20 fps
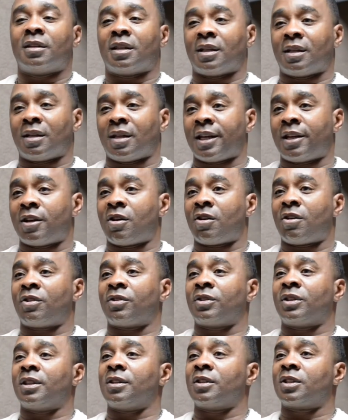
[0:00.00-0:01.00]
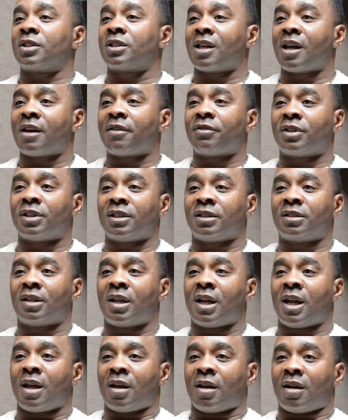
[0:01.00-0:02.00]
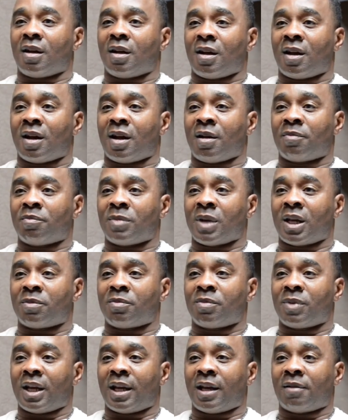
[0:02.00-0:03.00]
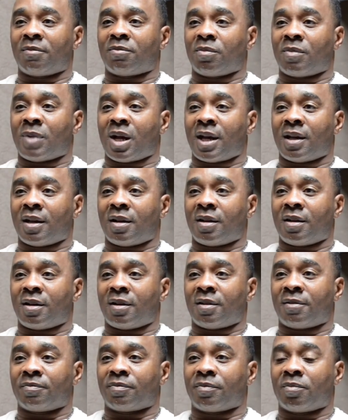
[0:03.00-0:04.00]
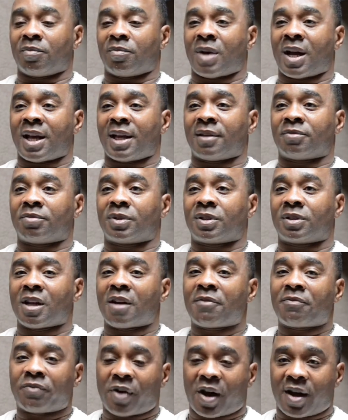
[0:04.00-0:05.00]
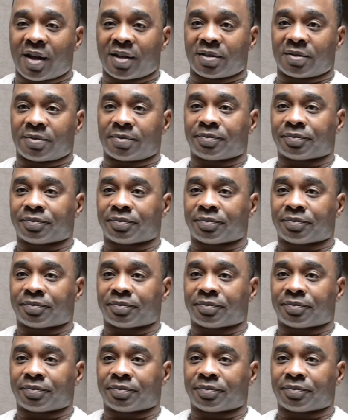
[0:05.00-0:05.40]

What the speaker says: Then later on in the '70s, I met a man, my stepfather